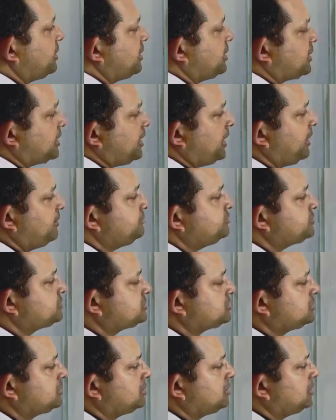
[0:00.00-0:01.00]

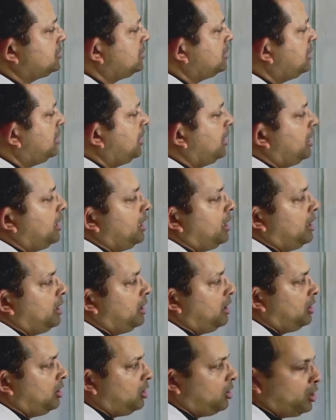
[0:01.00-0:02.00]
cramps.
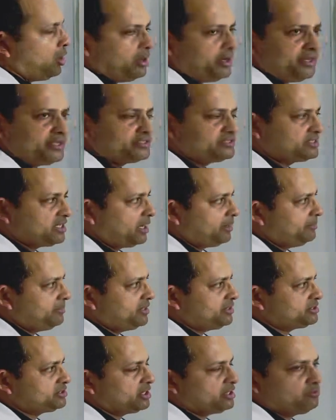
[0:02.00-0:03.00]
On
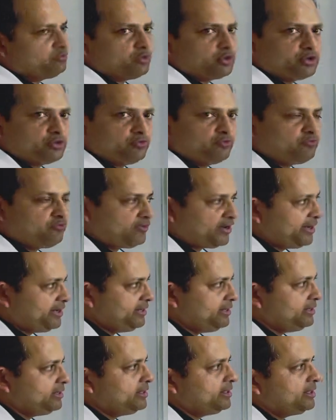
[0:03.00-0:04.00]
examination, what you
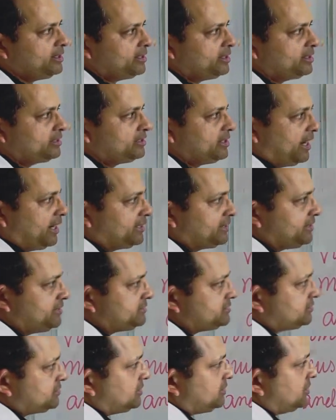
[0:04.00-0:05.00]
find, that
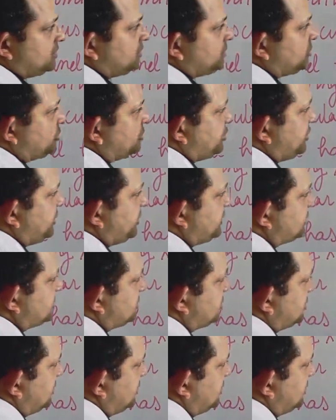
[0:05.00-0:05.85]
is she is